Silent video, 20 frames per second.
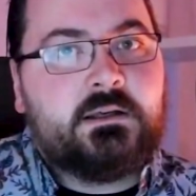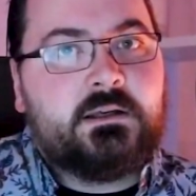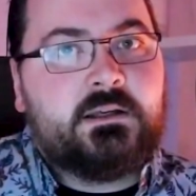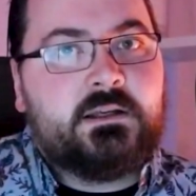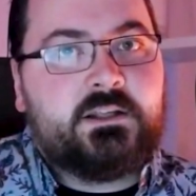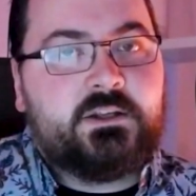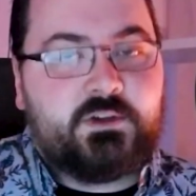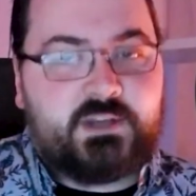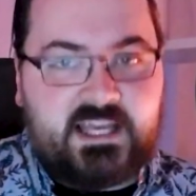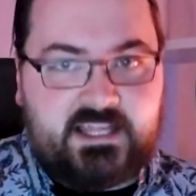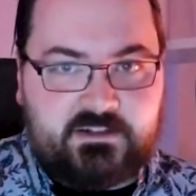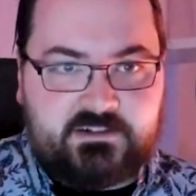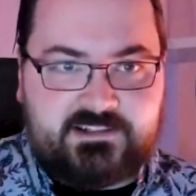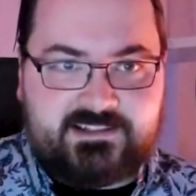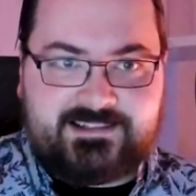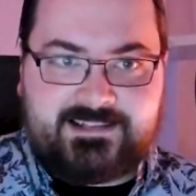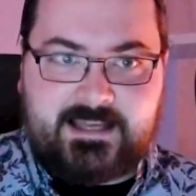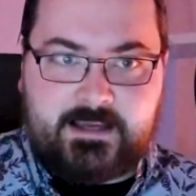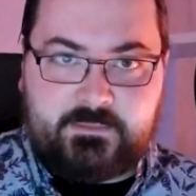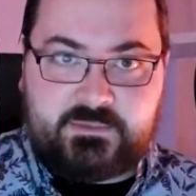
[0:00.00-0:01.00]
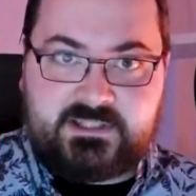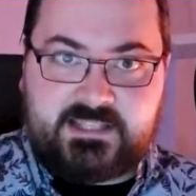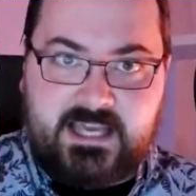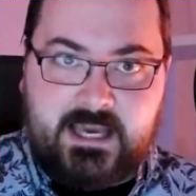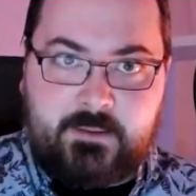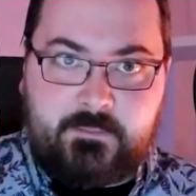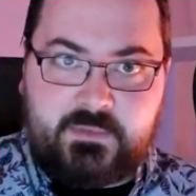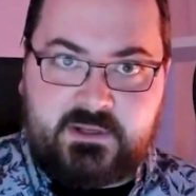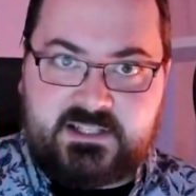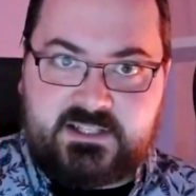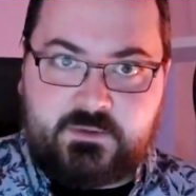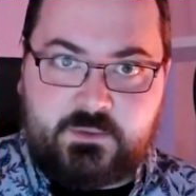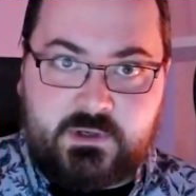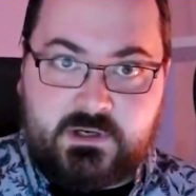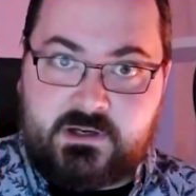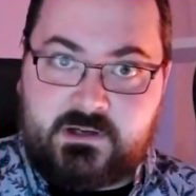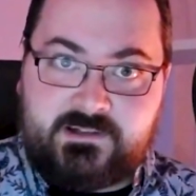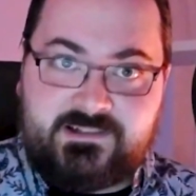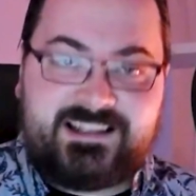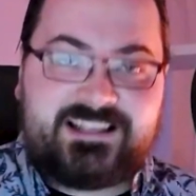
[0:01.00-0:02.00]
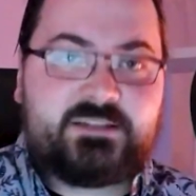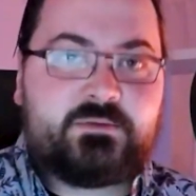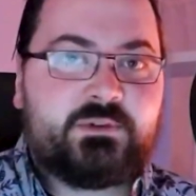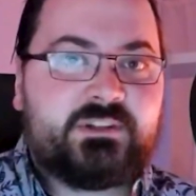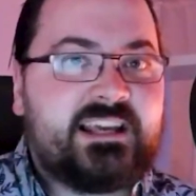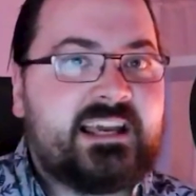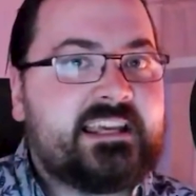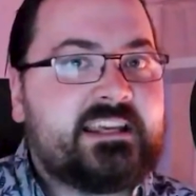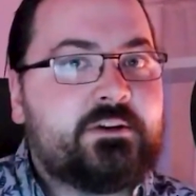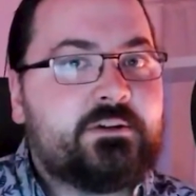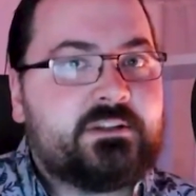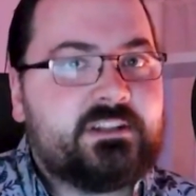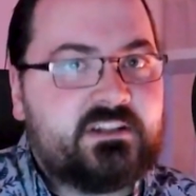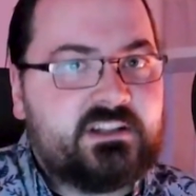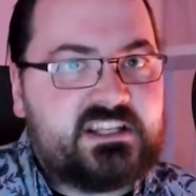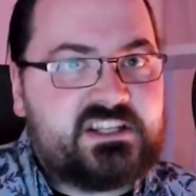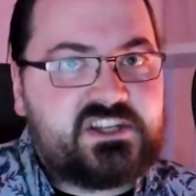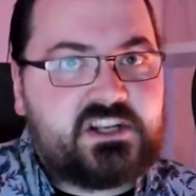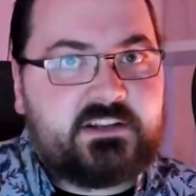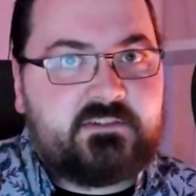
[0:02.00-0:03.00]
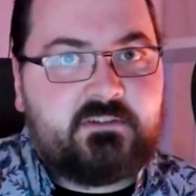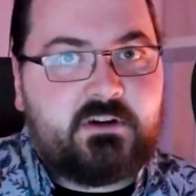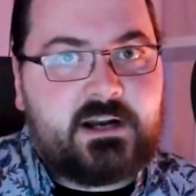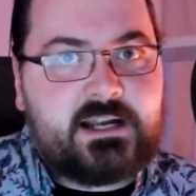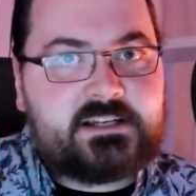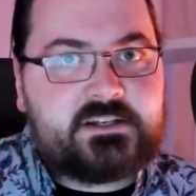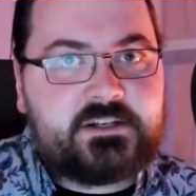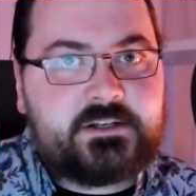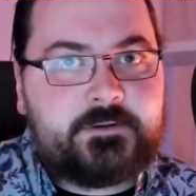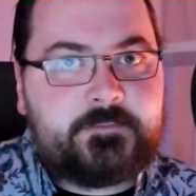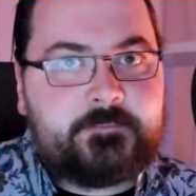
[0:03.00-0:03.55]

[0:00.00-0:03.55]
You cannot attempt gambits where this would take you into initiative crash.